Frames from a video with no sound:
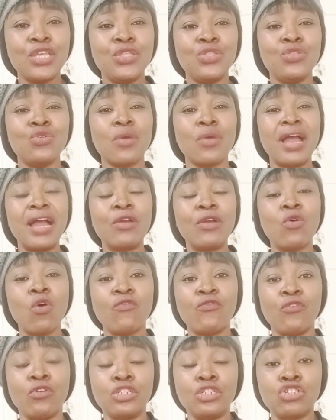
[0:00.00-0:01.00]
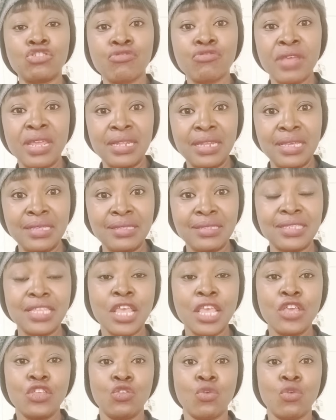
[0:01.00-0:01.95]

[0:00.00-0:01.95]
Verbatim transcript: you can go for trainings,